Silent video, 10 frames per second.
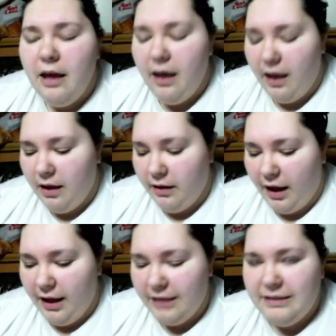And
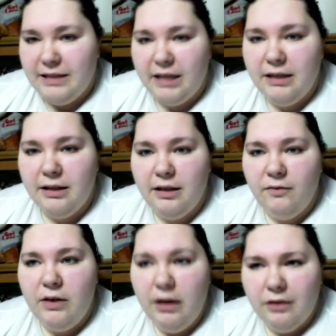I had said if
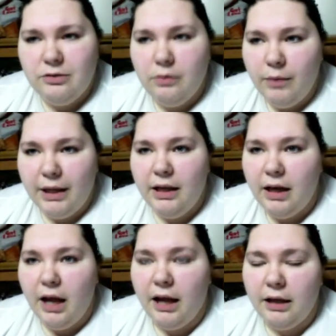he could do it, why can't
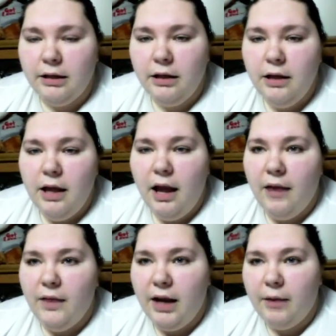I?
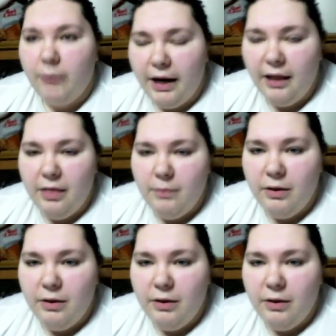And then I read it in the